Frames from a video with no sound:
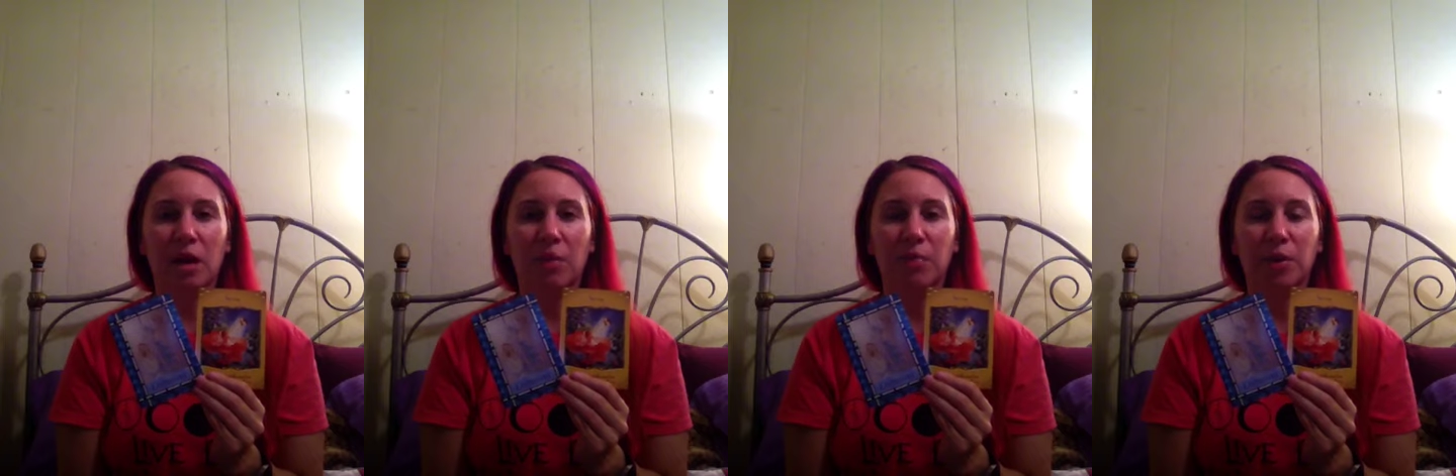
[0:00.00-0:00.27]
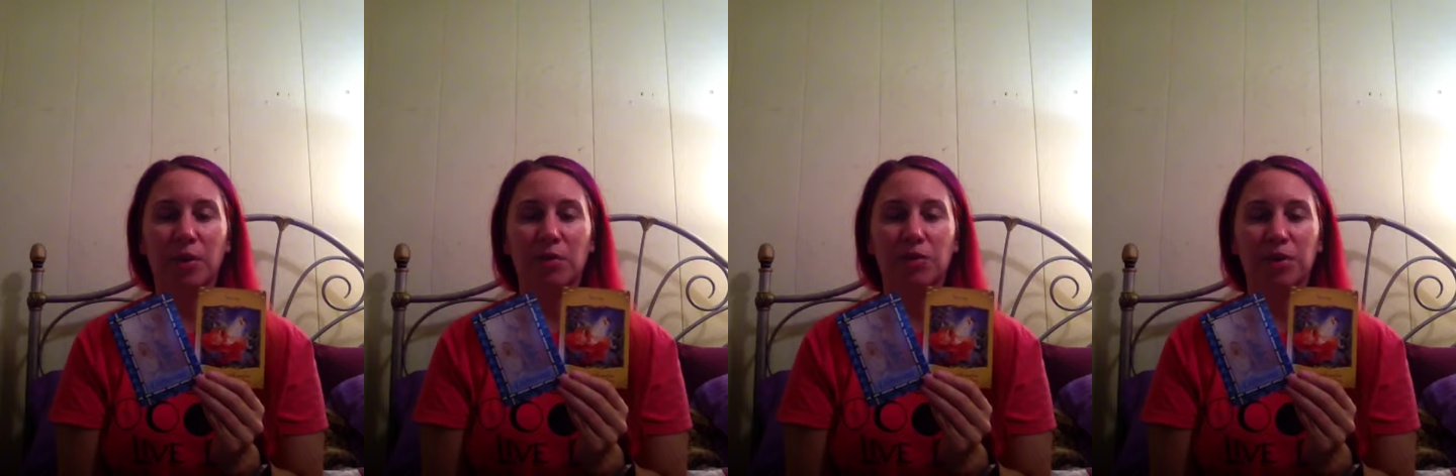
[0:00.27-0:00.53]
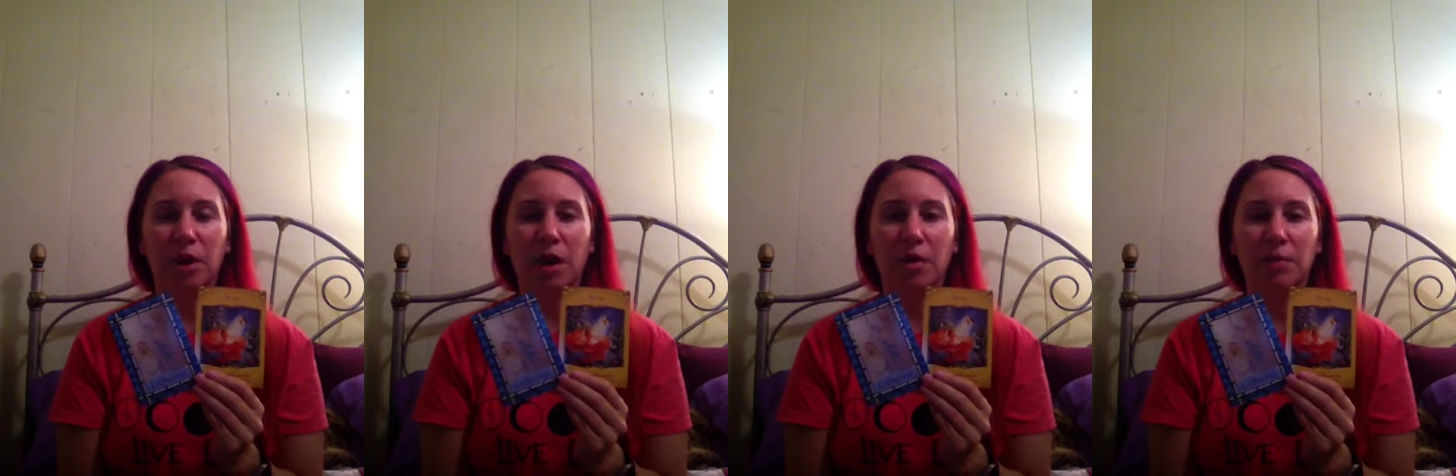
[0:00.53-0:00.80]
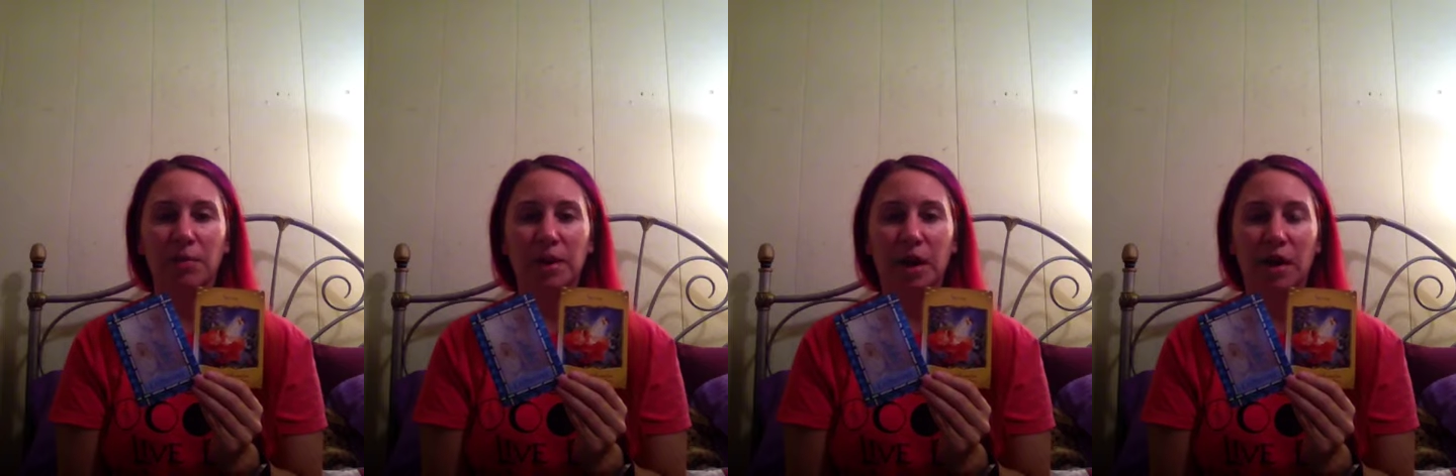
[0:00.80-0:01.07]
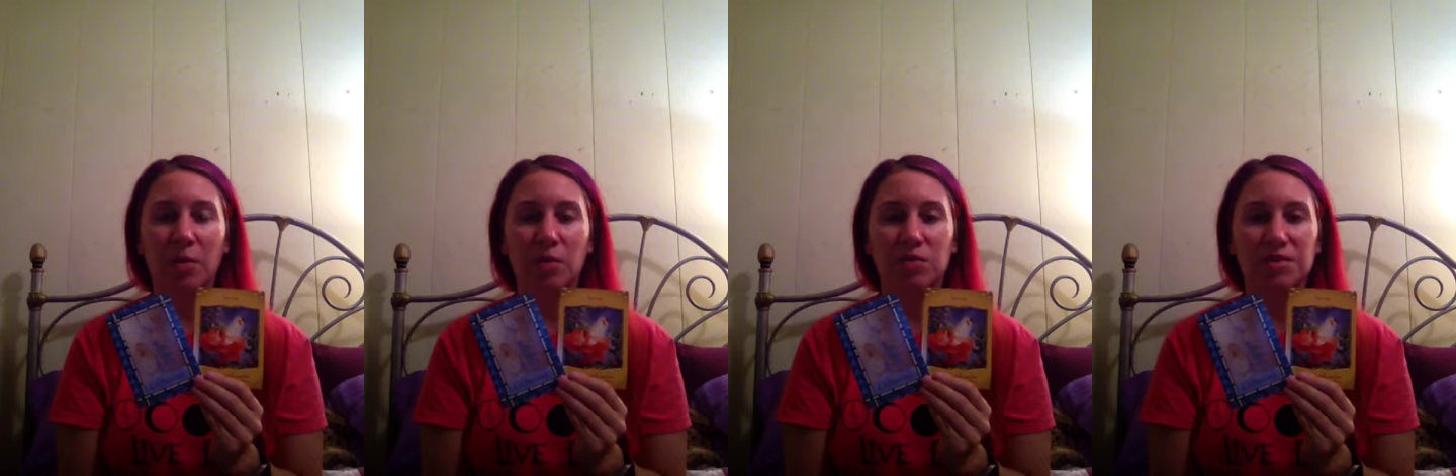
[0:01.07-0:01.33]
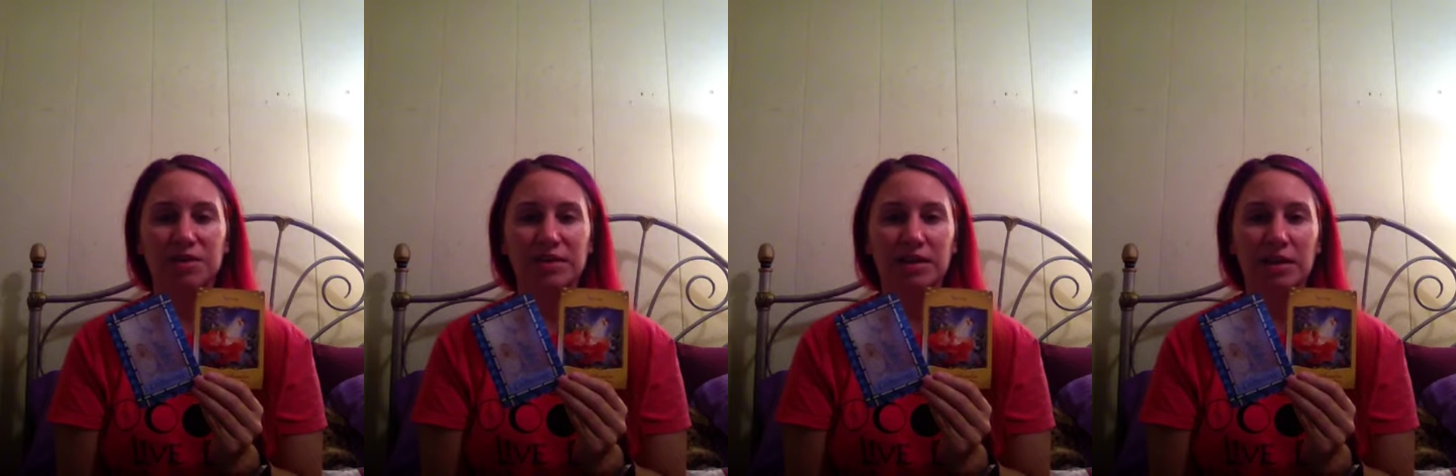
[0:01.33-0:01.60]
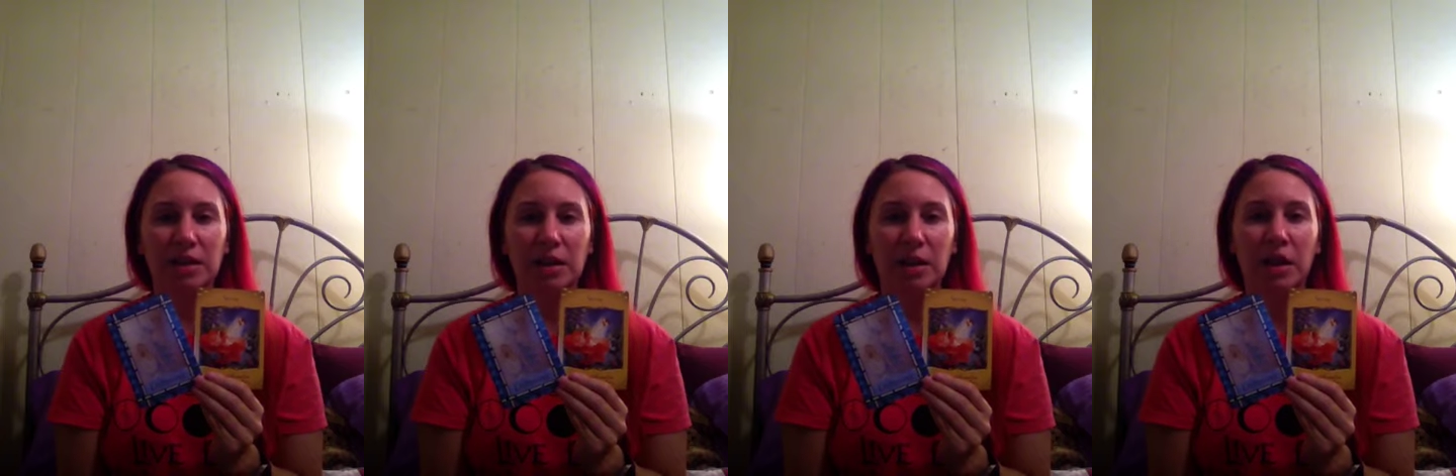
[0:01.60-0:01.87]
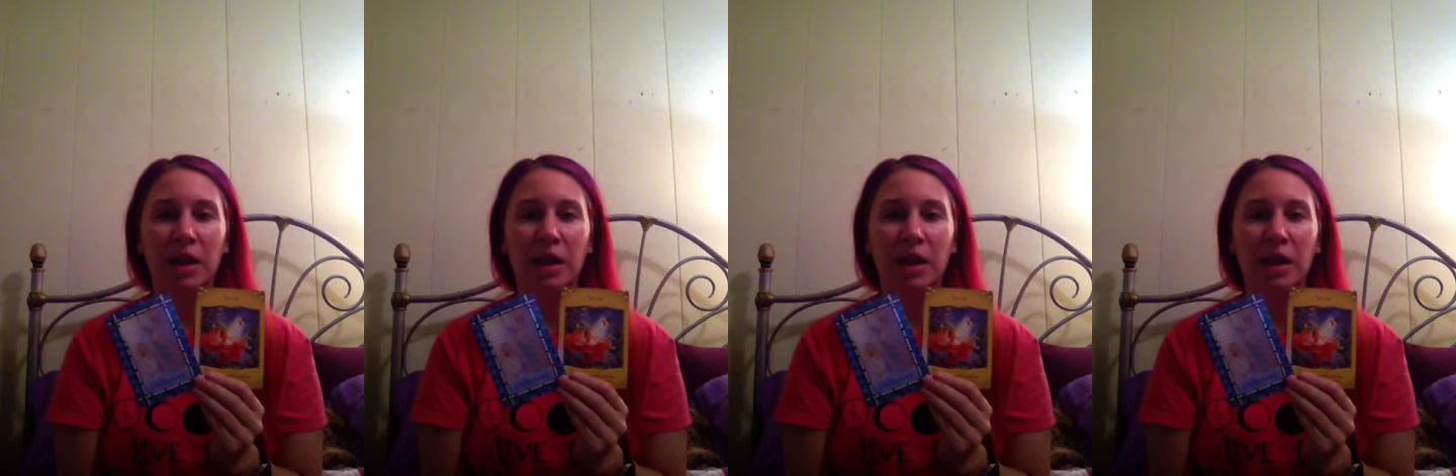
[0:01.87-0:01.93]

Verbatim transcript: upload or not, but I will see.